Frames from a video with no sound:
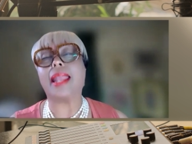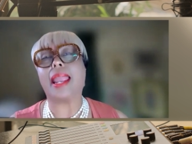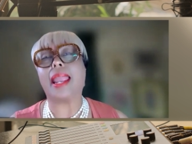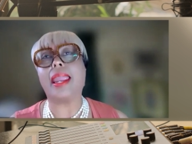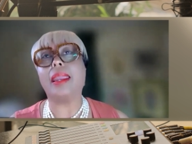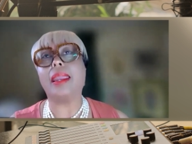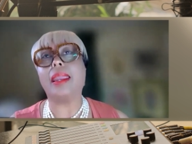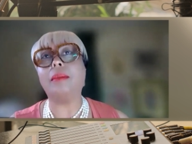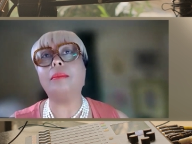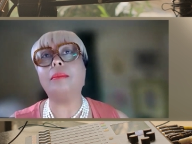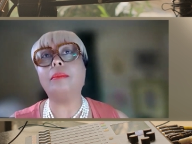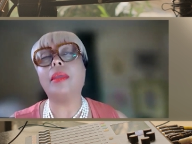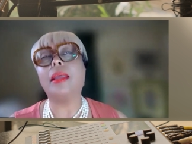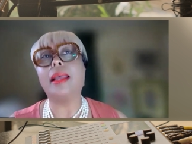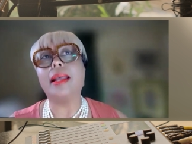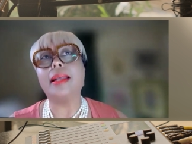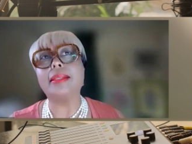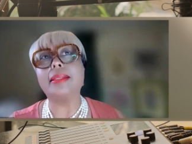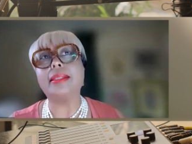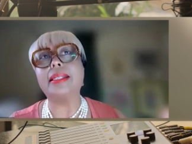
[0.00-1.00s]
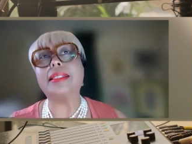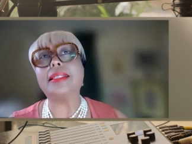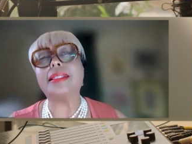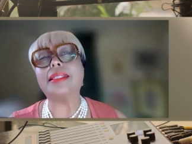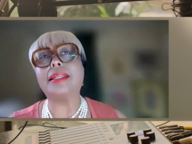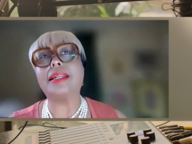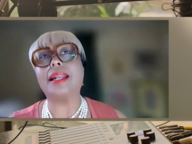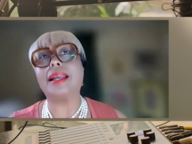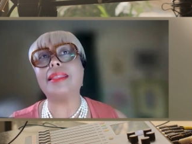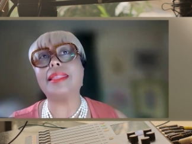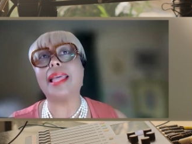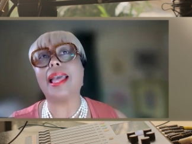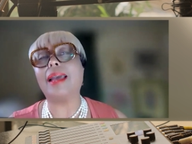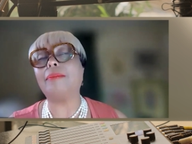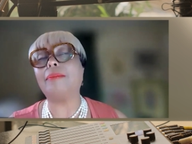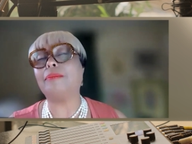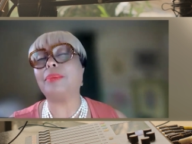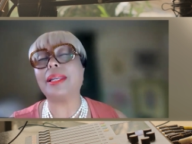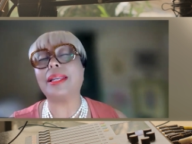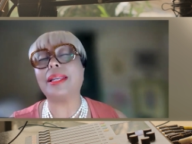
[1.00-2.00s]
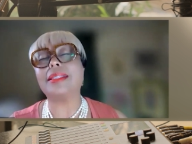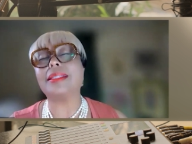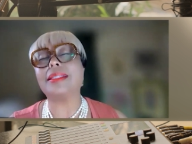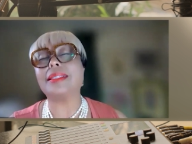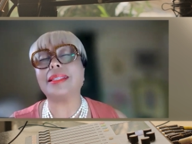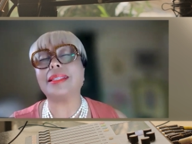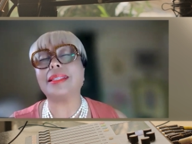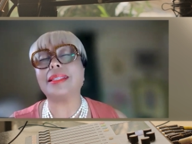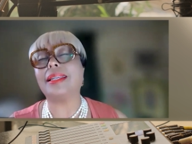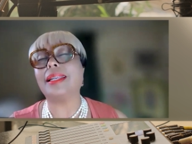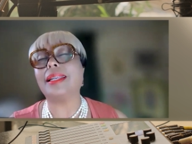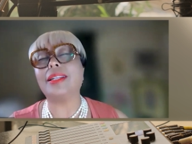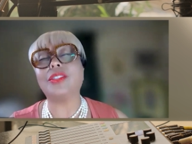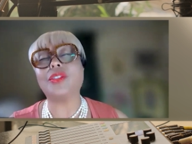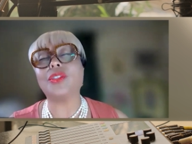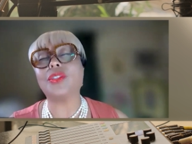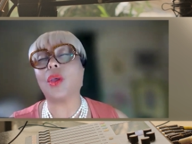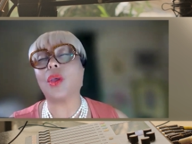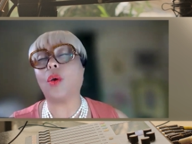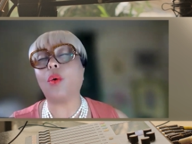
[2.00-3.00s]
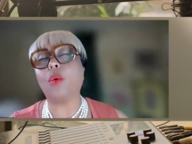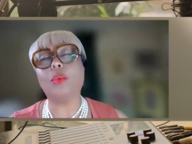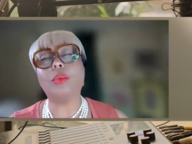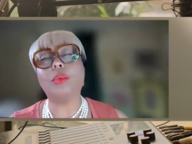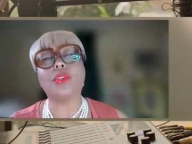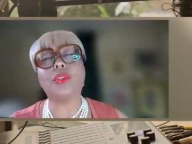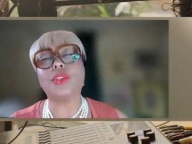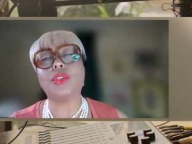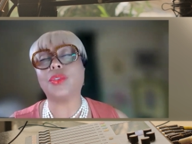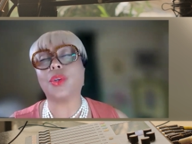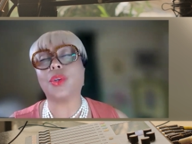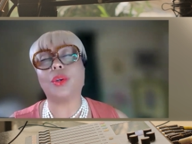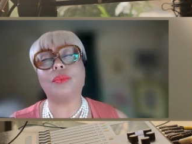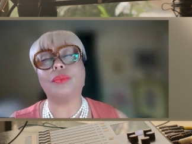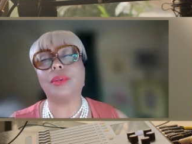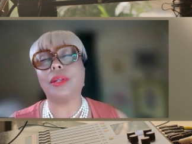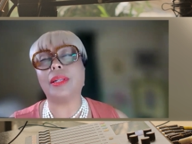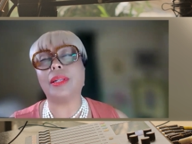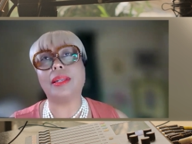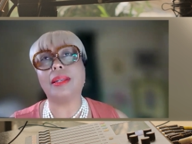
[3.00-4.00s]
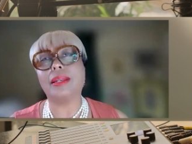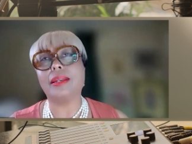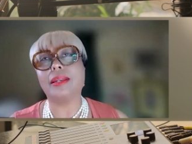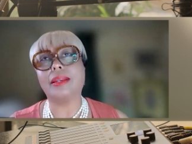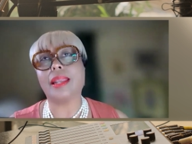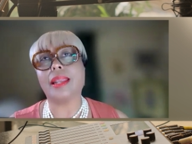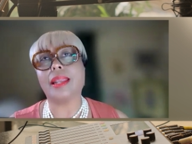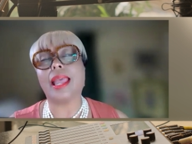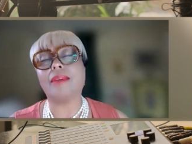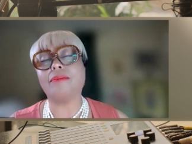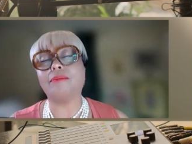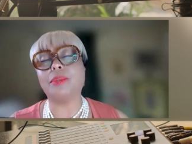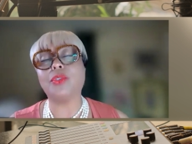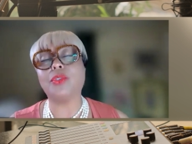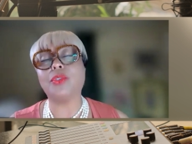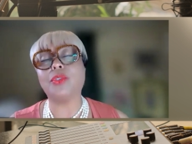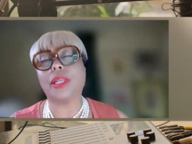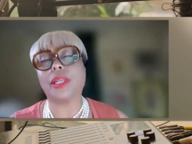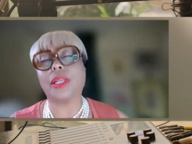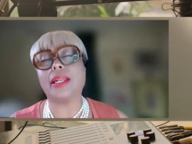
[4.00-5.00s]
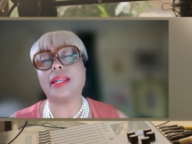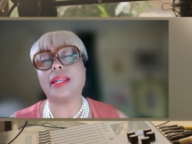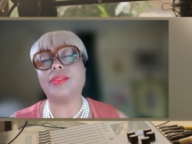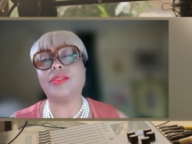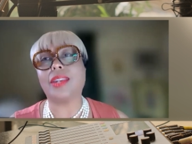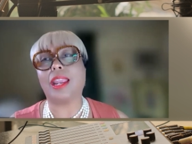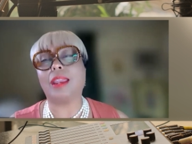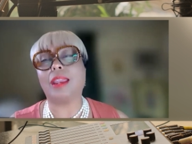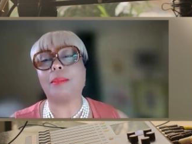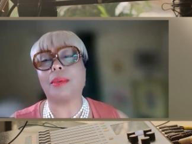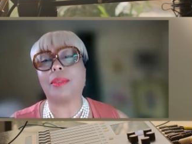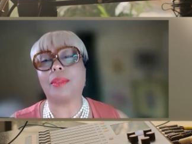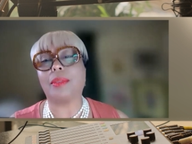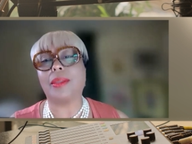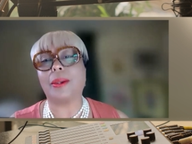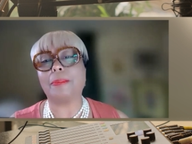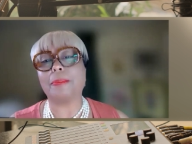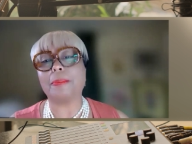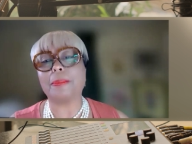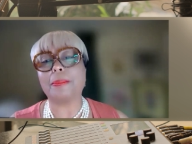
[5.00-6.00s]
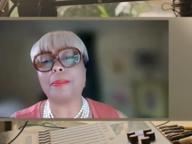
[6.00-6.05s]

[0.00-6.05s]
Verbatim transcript: name listed on that because it is so deserving to have Mr. Kennedy's name on there.